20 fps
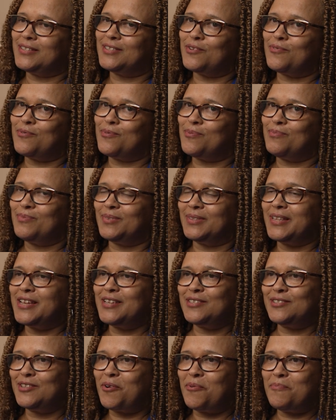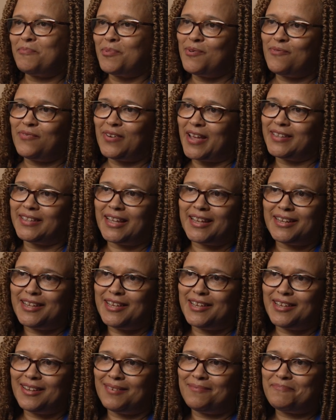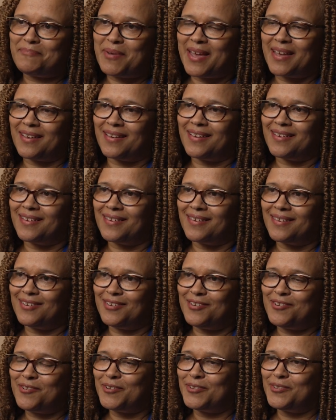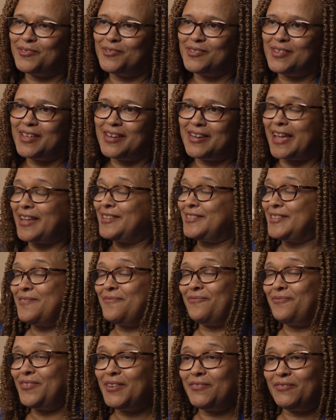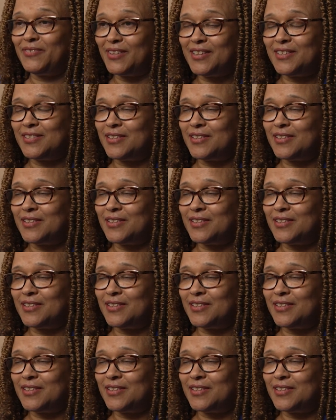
so things don't move like they did back, you know, in 1950.